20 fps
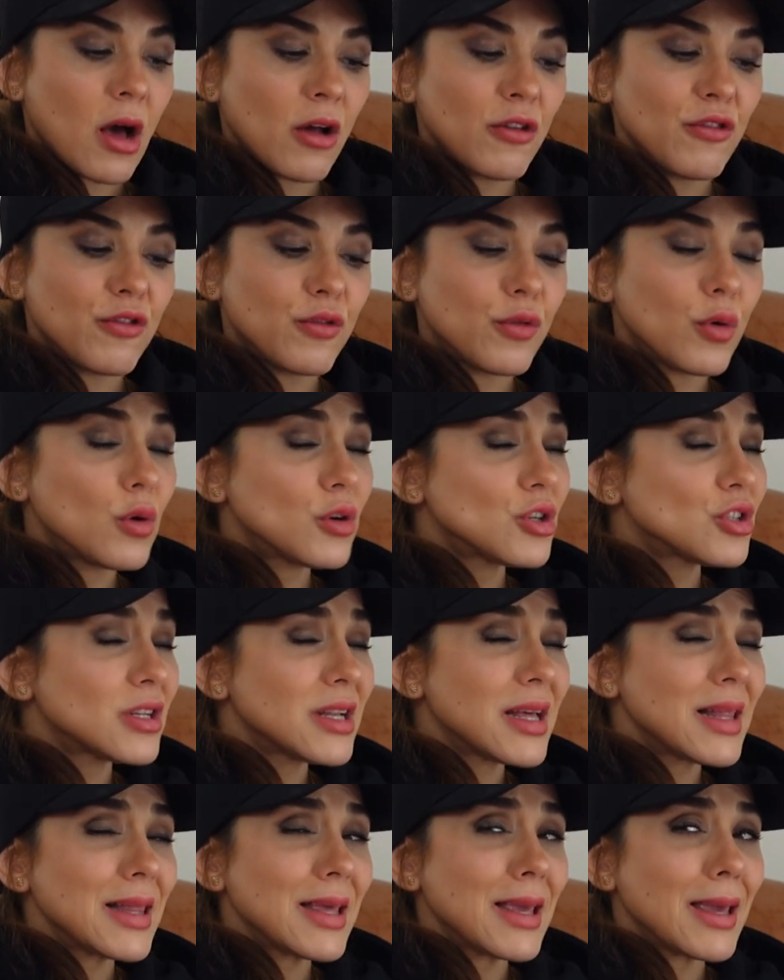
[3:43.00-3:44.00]

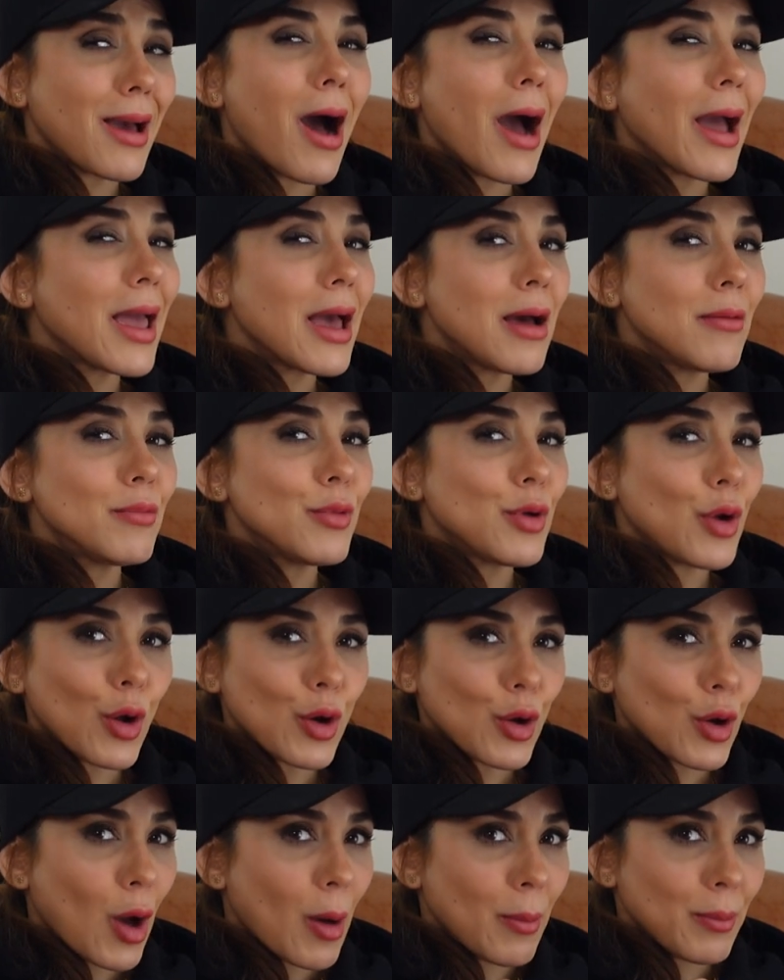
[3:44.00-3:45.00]
unfortunately, I am
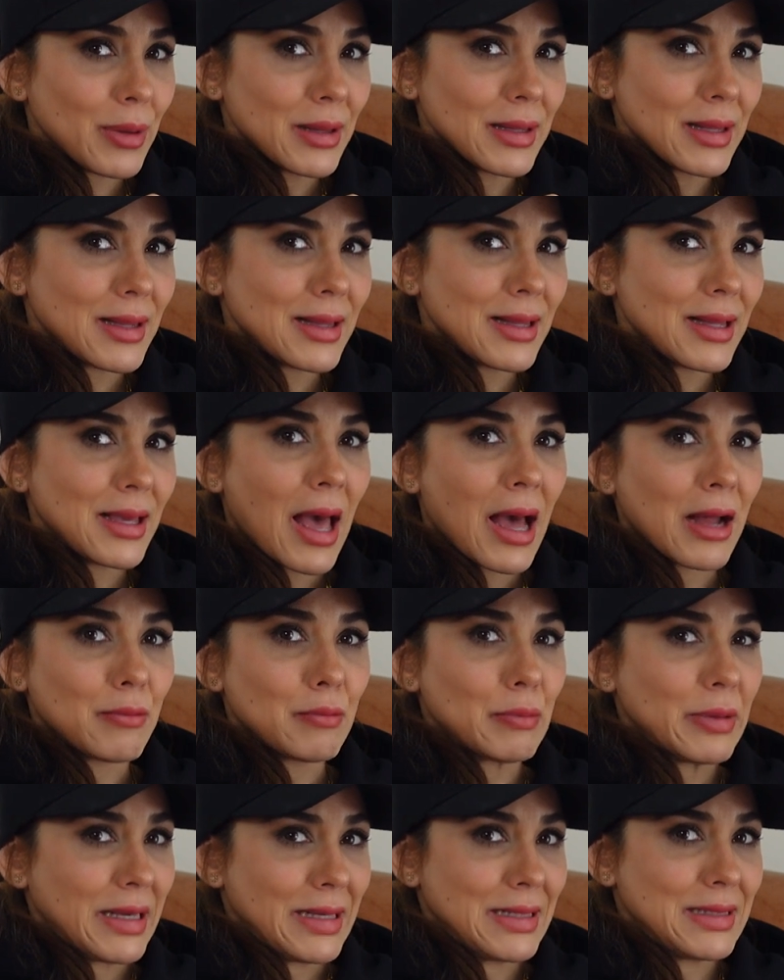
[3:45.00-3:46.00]
not completely at
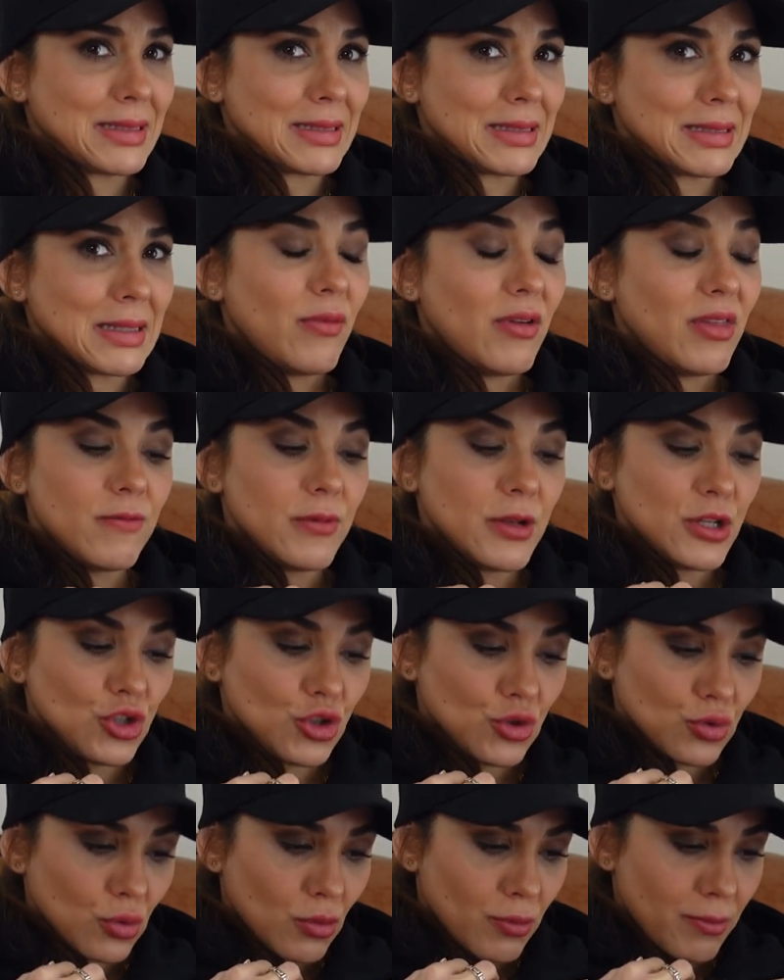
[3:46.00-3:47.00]
peace with
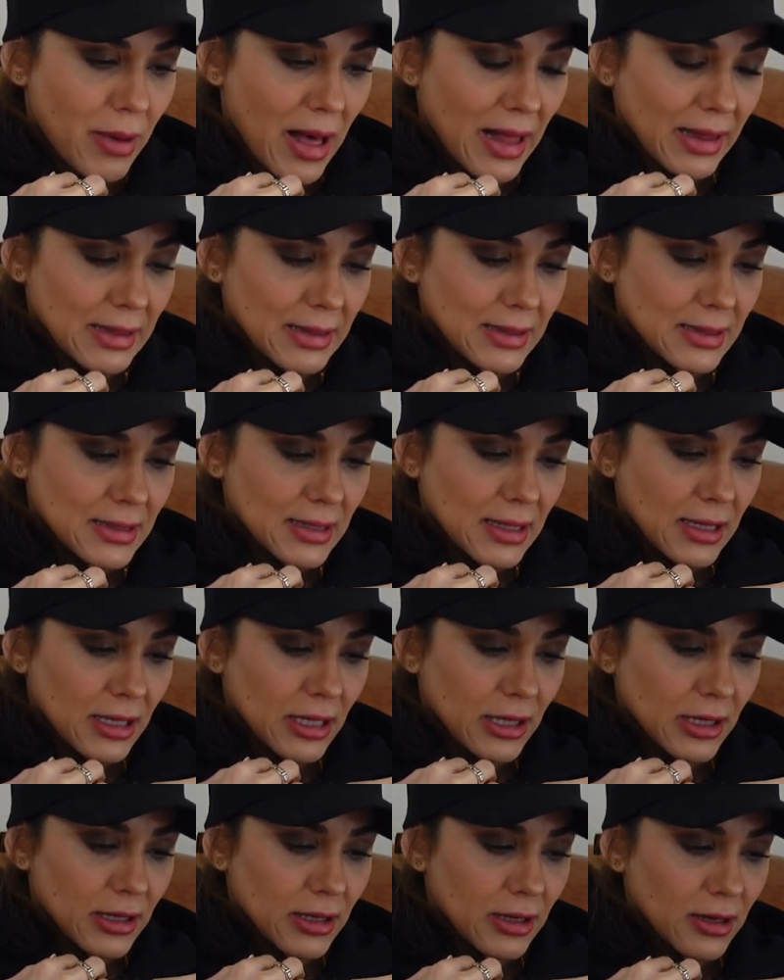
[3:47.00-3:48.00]
visual balance
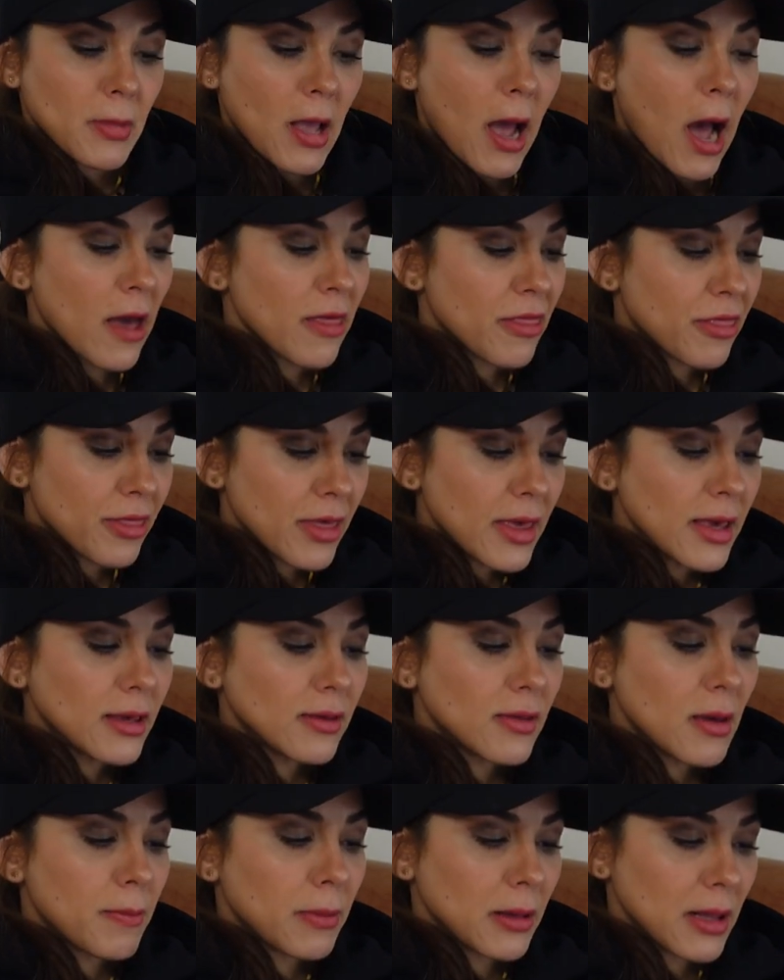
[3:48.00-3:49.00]
here. I think
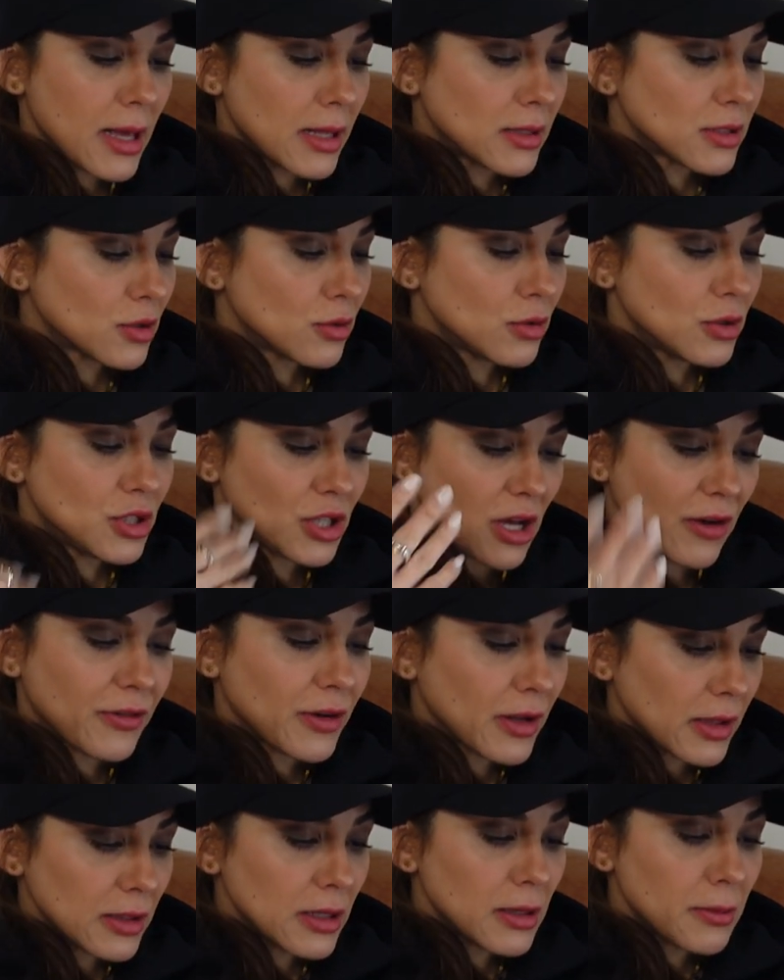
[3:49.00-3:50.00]
the plants could
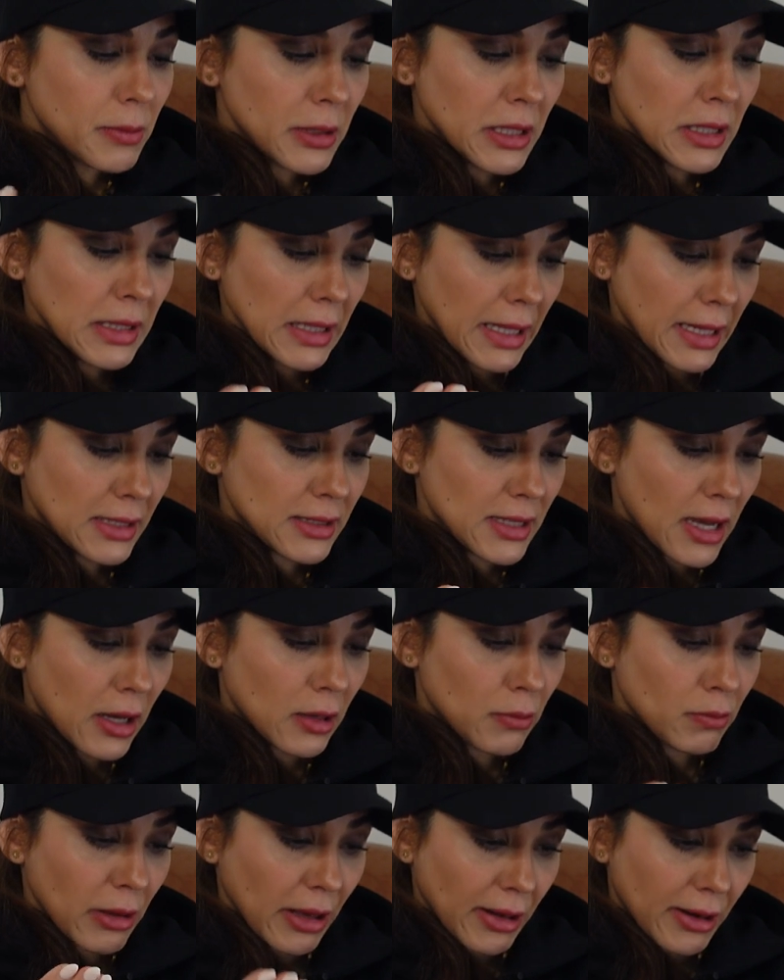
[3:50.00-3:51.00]
definitely be laid
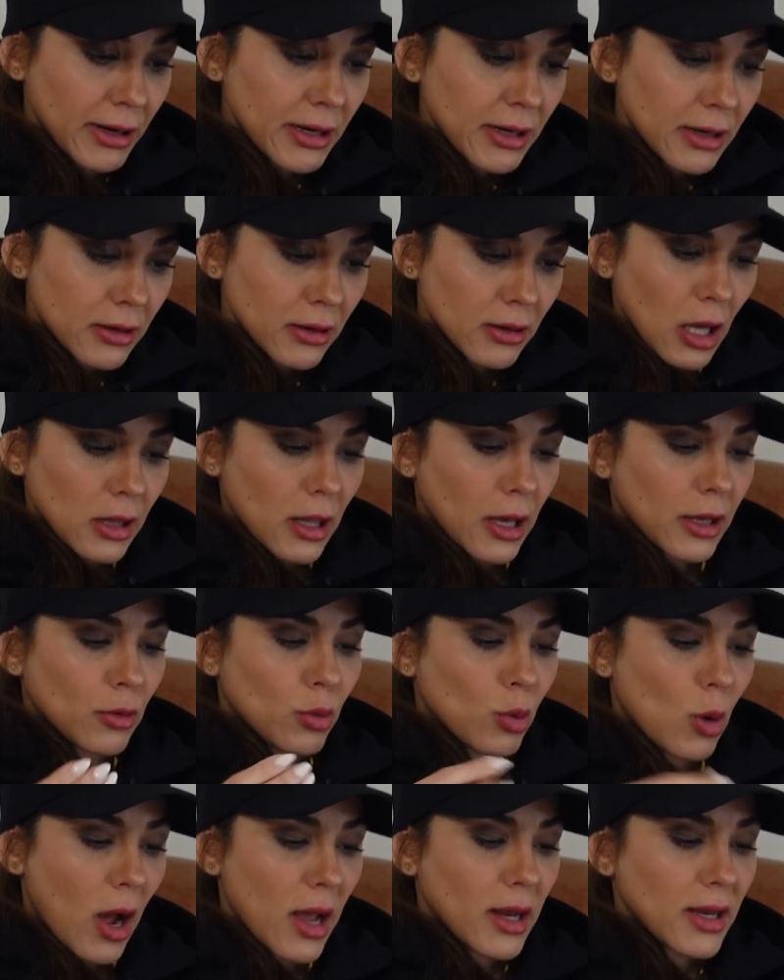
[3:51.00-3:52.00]
out better. Like
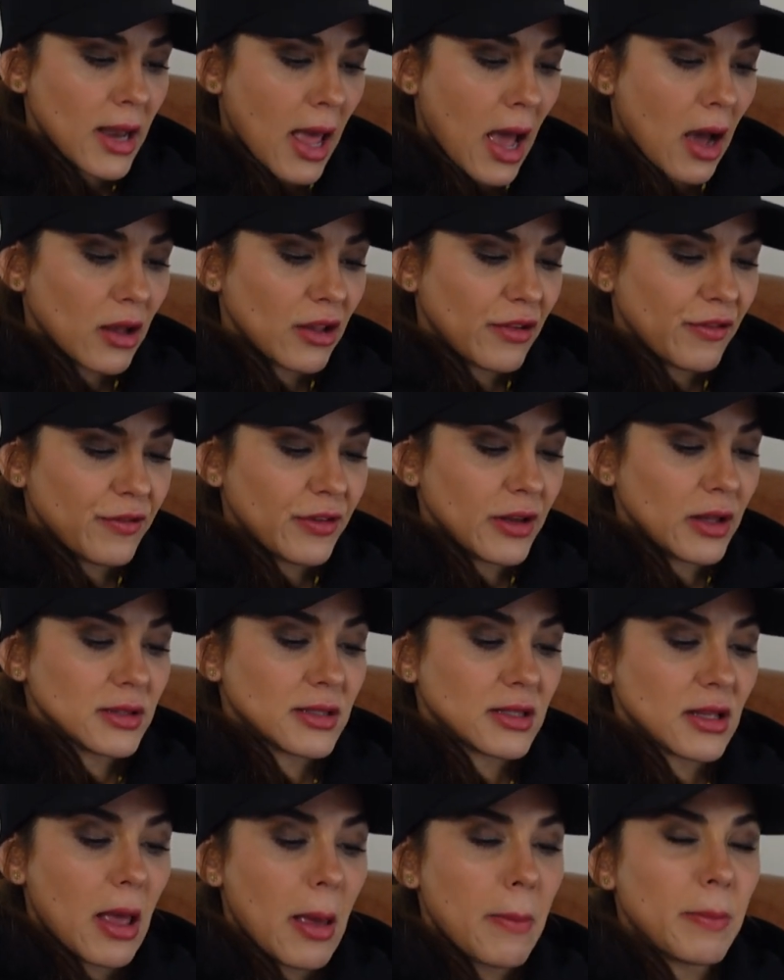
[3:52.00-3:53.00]
right now, it
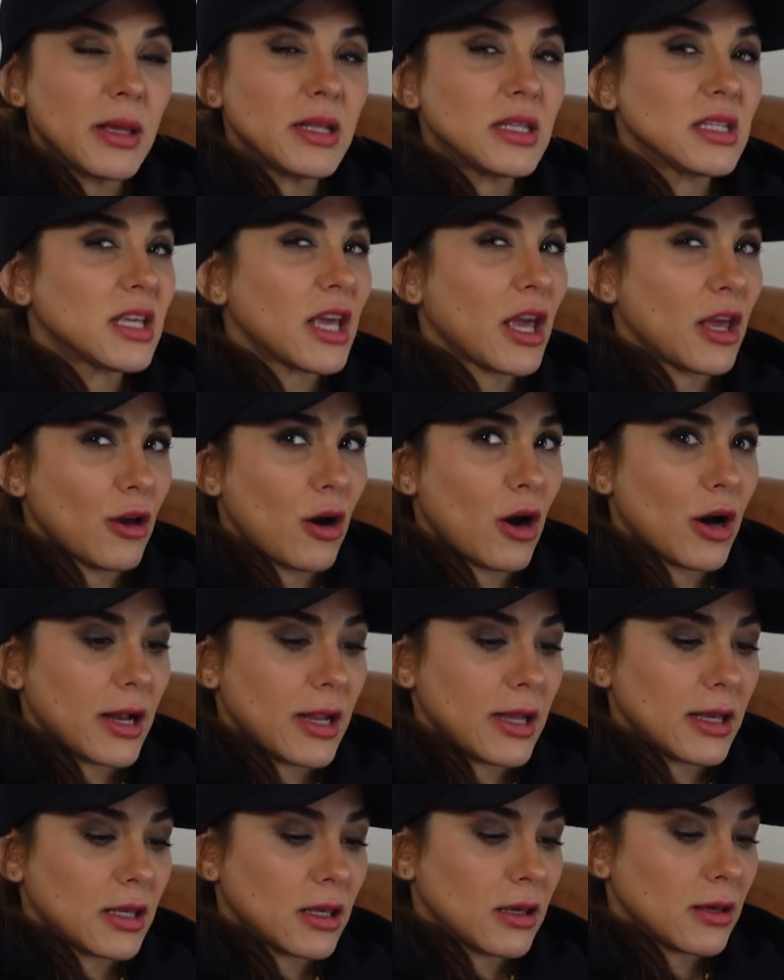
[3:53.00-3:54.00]
feels a bit
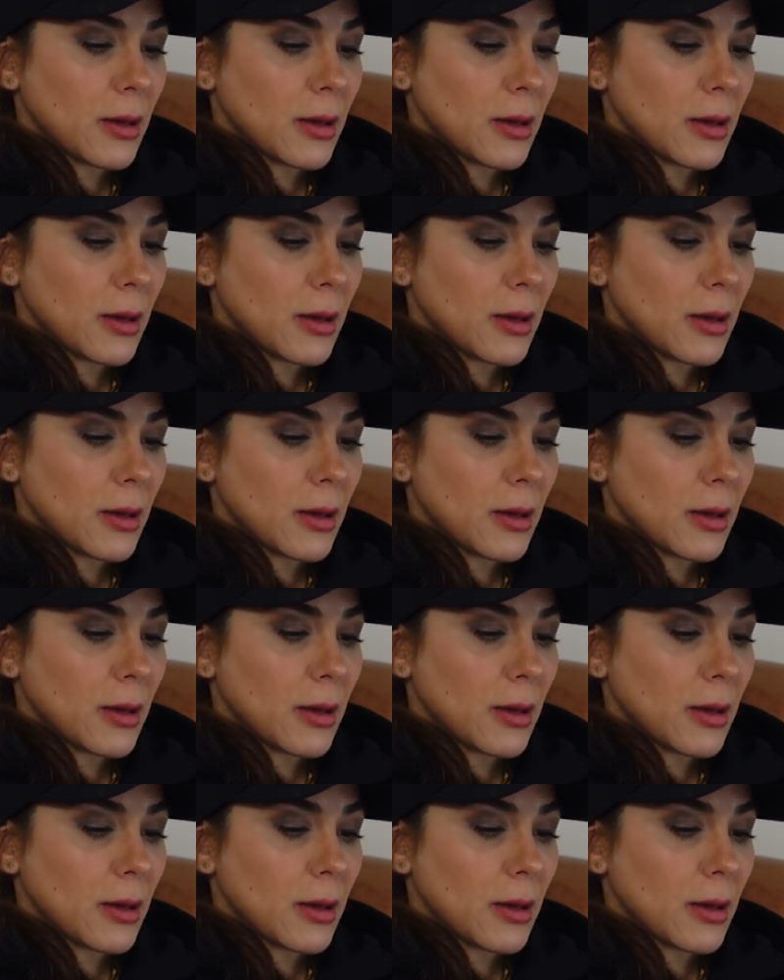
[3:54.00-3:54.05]
chaotic.